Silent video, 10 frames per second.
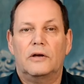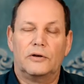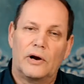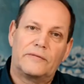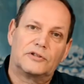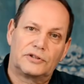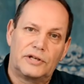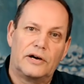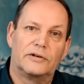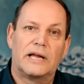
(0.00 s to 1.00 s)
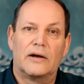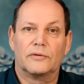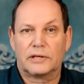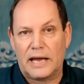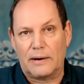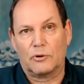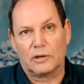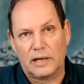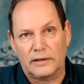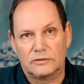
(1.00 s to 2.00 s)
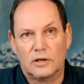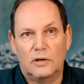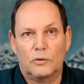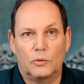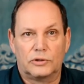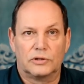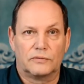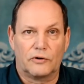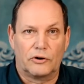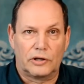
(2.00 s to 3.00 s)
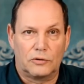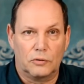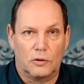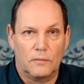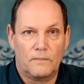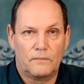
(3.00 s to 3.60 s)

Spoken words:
You don't have to stare down the camera lens, which is very cool.